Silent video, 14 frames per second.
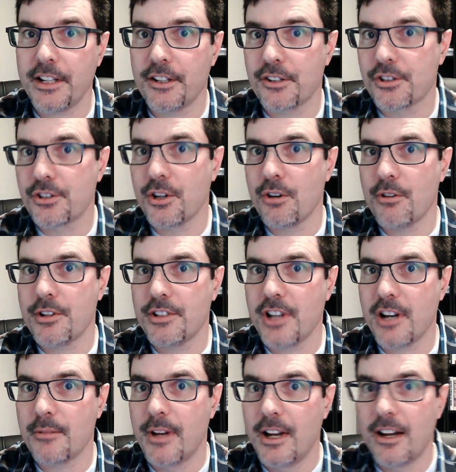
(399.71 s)
Your store is
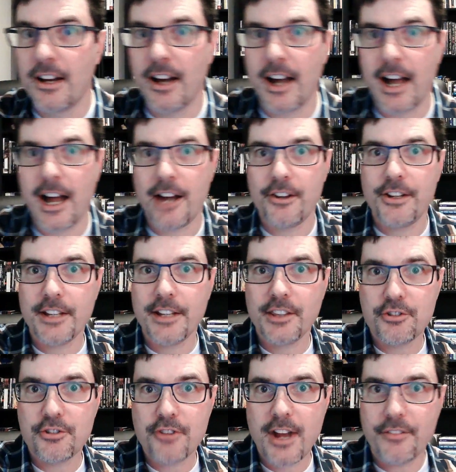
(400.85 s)
up. How do you get the
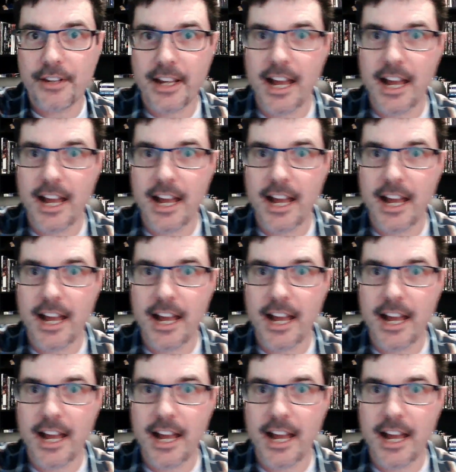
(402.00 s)
traffic?